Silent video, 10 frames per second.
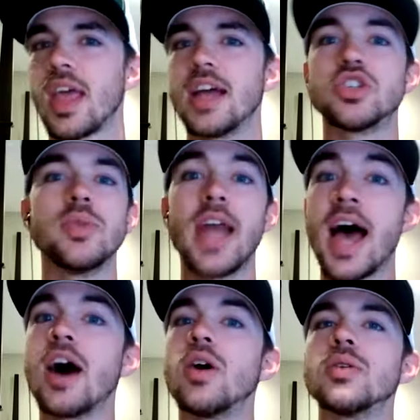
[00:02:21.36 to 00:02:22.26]
and so
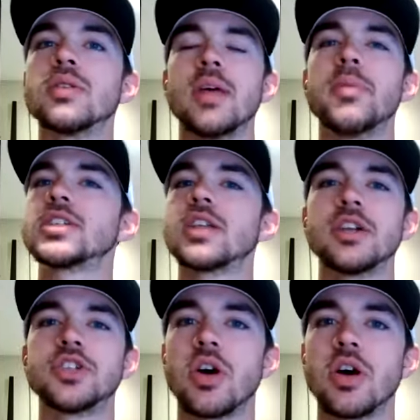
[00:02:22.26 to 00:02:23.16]
now they basically
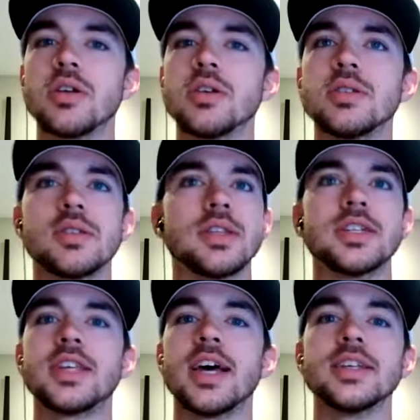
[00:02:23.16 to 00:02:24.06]
got a chart
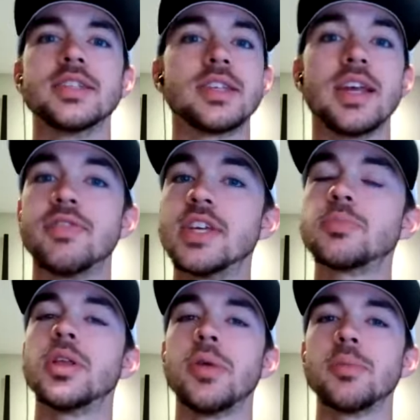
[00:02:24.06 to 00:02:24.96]
that says if
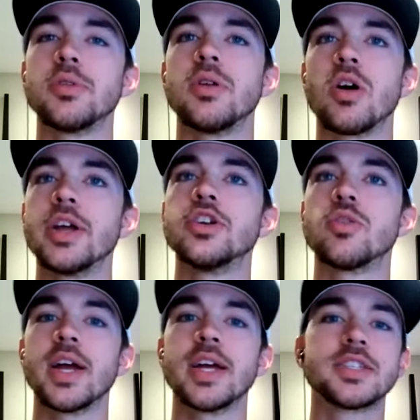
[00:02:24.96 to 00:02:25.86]
this many people are in
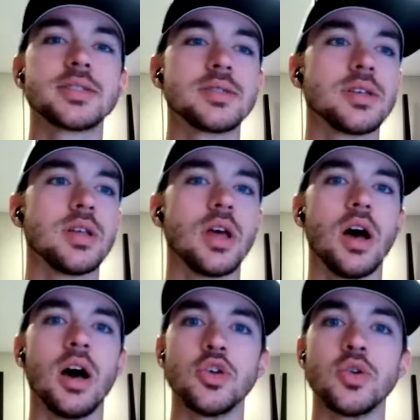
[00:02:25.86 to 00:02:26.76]
your race
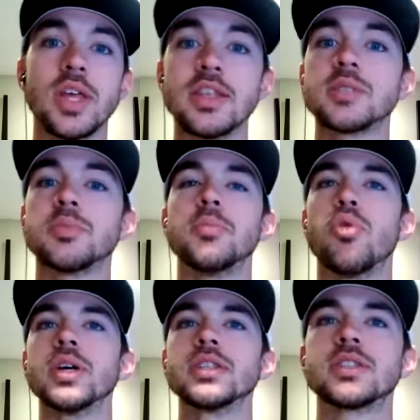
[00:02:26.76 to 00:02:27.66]
uh, you get this many
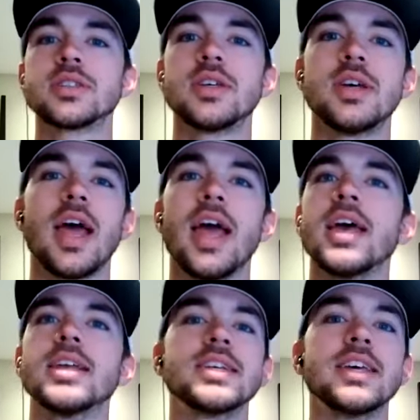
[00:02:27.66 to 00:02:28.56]
points
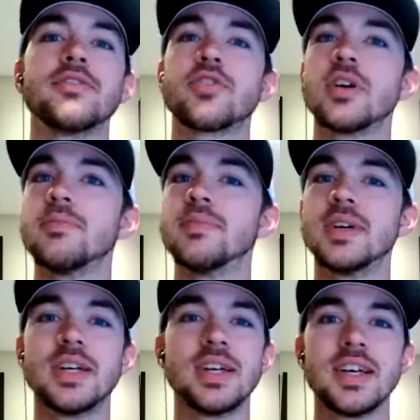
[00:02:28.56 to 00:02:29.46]
and to get from
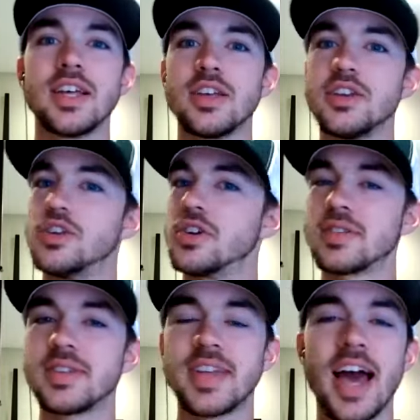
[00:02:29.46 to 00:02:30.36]

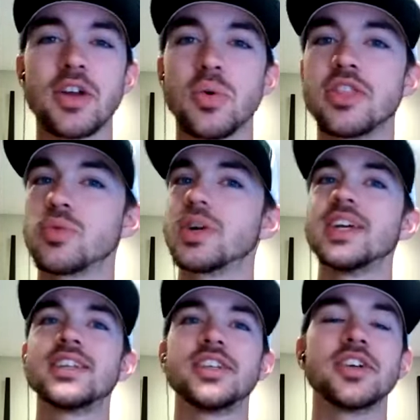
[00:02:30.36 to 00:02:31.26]
your category
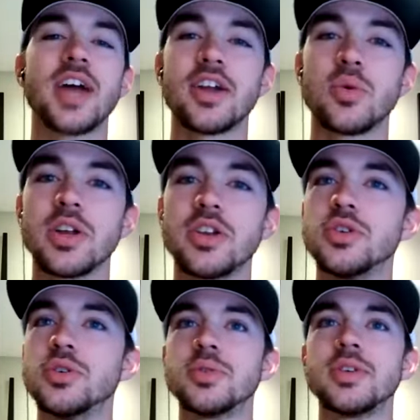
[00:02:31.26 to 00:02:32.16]
three to your category
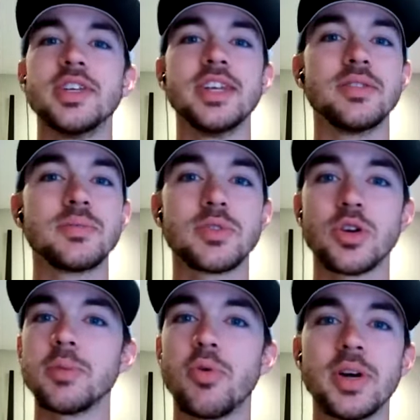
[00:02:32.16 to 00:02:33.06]
two you need
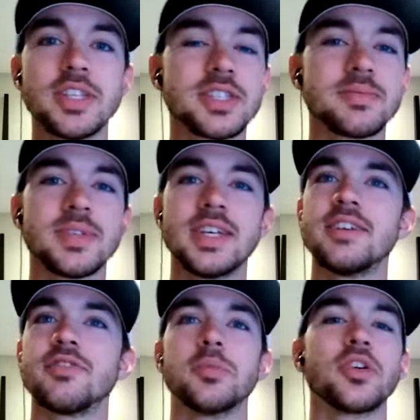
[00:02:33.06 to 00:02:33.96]
30 points
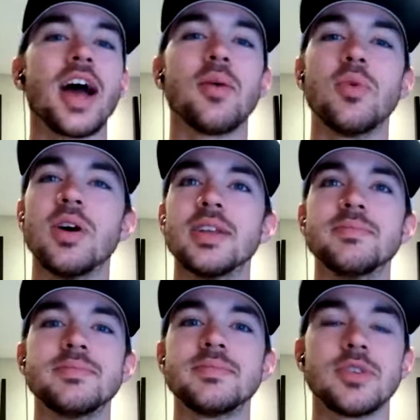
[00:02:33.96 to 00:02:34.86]
from your cat
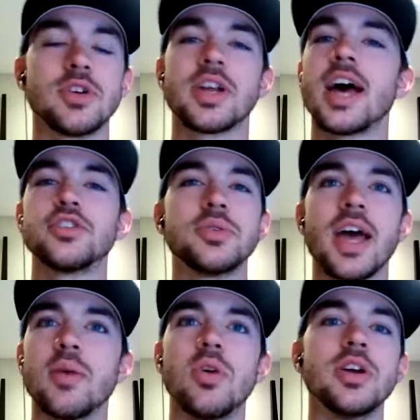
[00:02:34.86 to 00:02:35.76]
one or cat two to
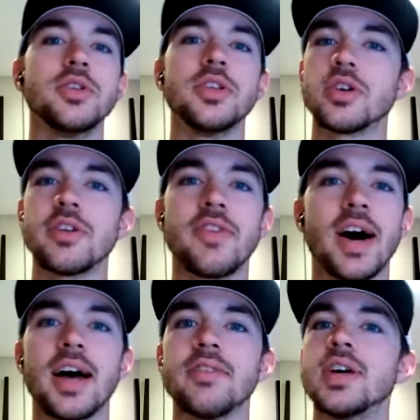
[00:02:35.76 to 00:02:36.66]
cat one, you need
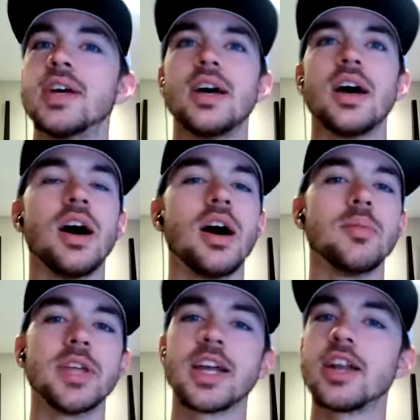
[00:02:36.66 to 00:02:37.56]
35.
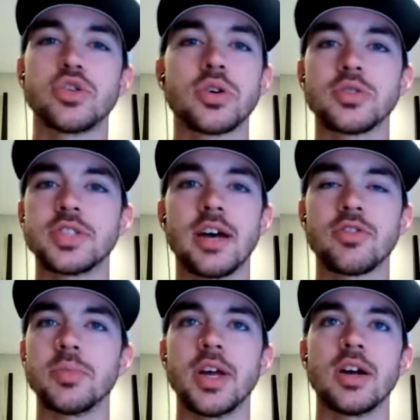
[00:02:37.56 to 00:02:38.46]
Um, then it kind of trickles down
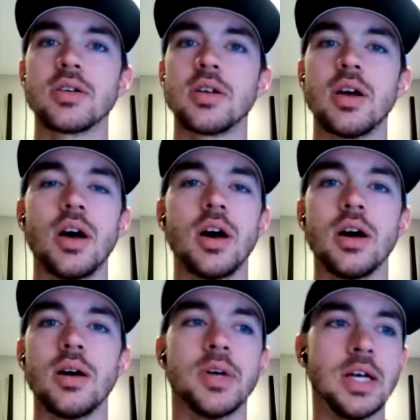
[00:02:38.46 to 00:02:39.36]
from there.
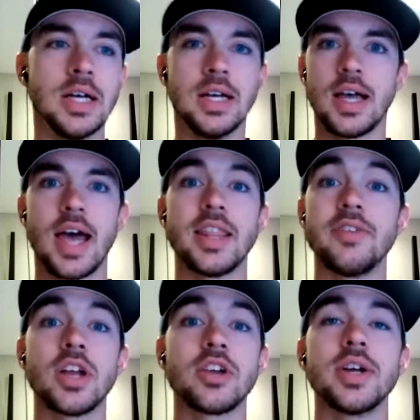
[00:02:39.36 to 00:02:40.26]
Um, and
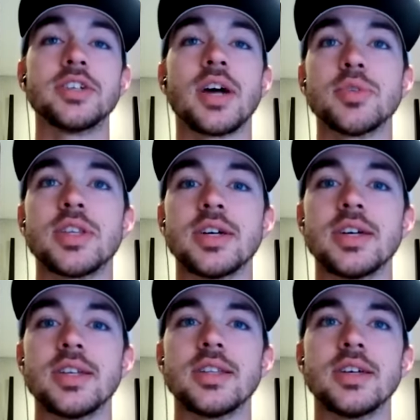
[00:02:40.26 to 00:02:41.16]
they've done a great job with
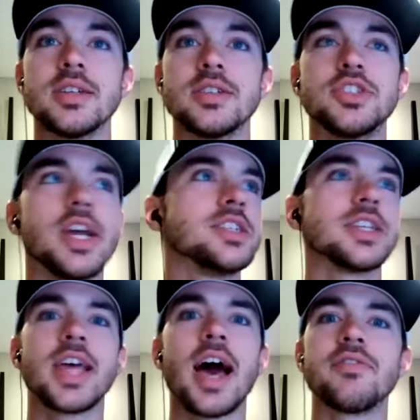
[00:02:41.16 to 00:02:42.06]
the the
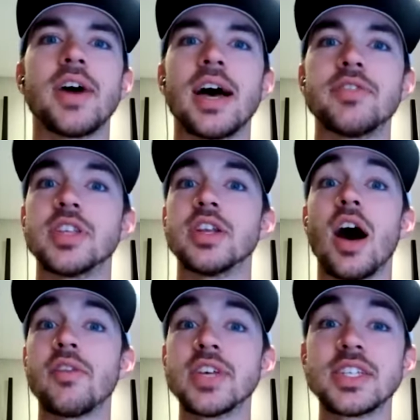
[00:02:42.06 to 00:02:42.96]
changing of the cat five to the
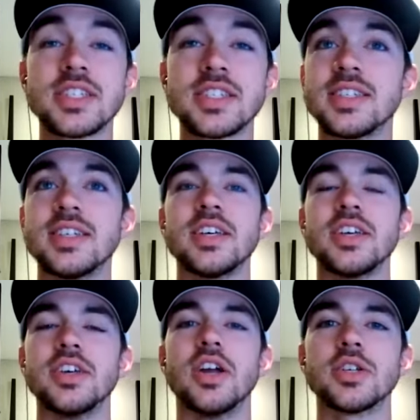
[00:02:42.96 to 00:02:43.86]
novice,
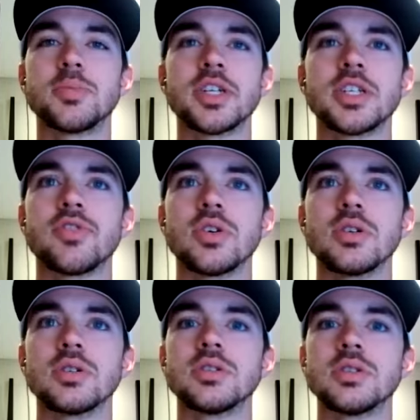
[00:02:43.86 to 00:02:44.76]
you know, especially
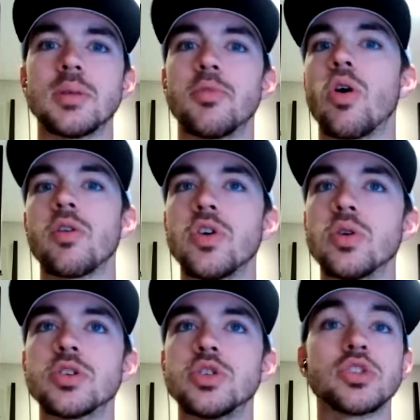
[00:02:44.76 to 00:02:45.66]
for some of our
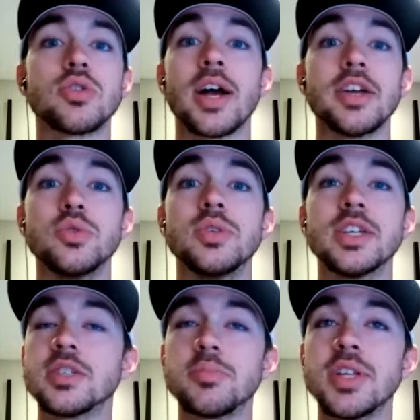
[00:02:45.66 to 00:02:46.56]
folks who are trying a new
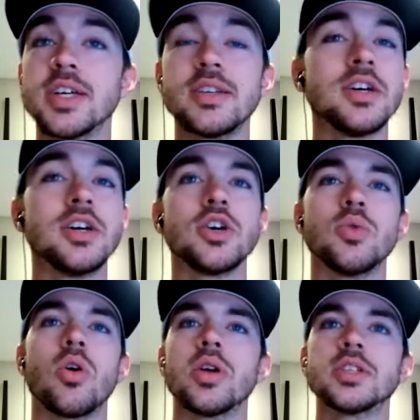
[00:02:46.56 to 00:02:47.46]
discipline
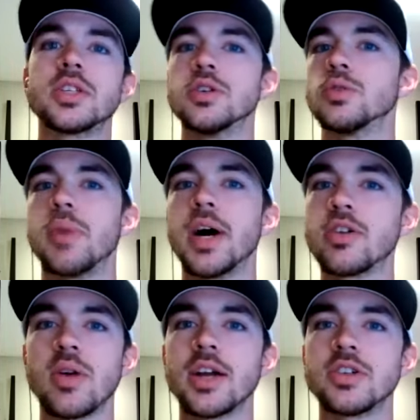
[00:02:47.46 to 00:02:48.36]
who are already skilled
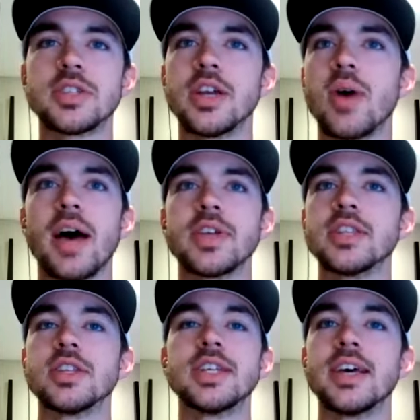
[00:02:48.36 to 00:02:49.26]
bike riders. They don't have to
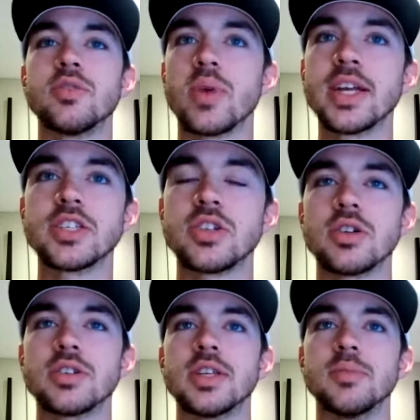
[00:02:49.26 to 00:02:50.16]
get the 10 race
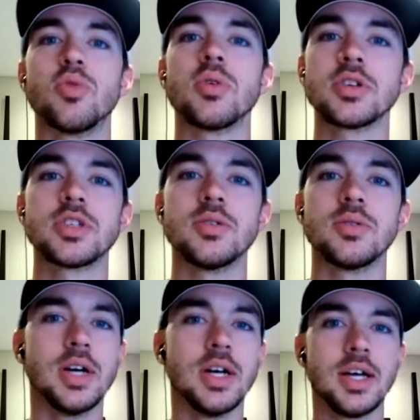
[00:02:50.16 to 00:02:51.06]
starts anymore.
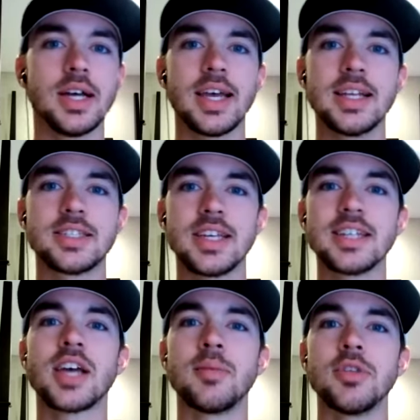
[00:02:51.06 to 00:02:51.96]
So it's
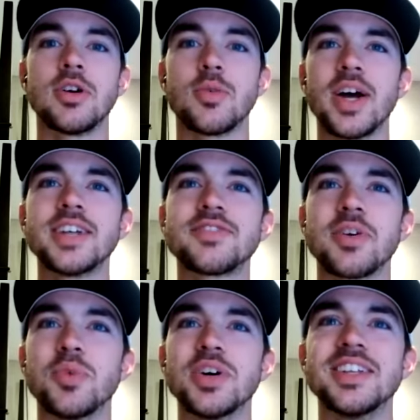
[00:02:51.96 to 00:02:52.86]
it's come a long ways
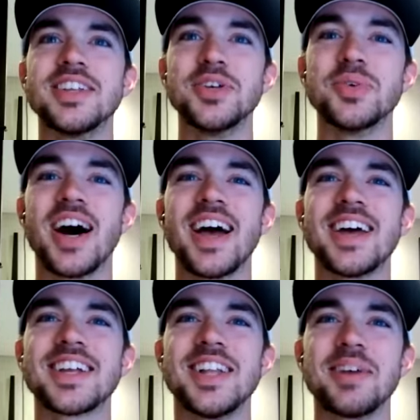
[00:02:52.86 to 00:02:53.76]
from when you and I
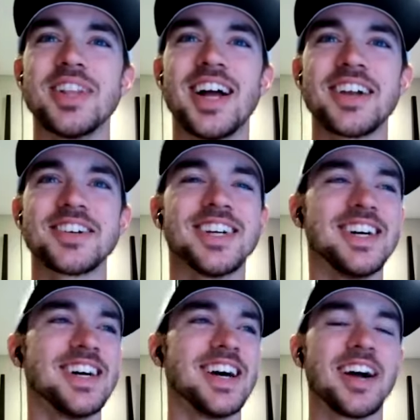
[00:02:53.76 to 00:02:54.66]
had to climb the ladder.
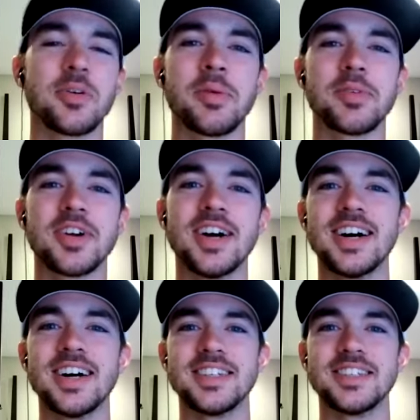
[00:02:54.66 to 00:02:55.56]
I remember
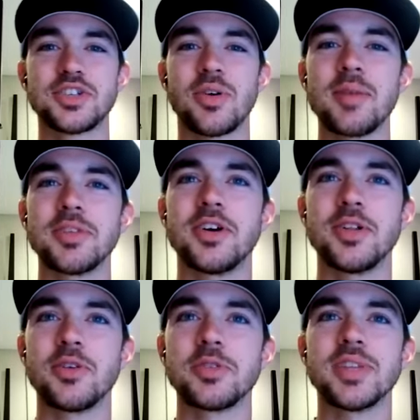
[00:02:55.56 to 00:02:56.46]
uh, scrambling
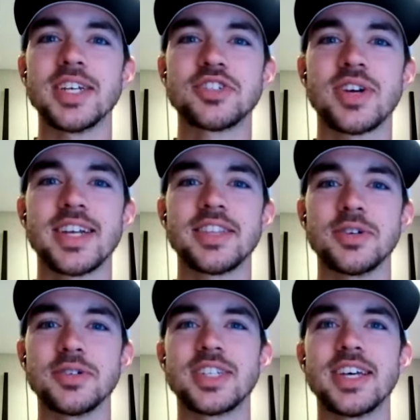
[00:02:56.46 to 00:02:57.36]
all over the place trying to get
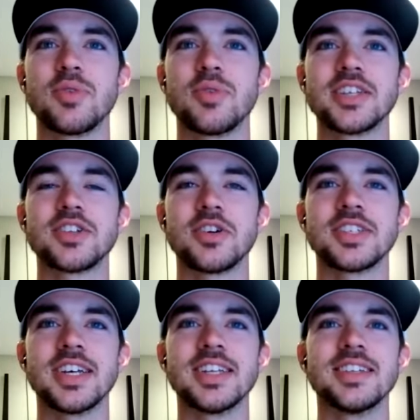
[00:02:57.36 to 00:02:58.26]
those 10 race
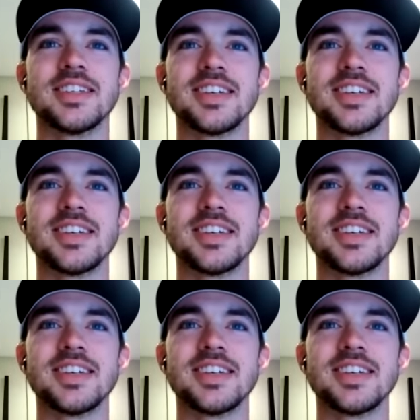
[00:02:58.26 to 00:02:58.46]
starts in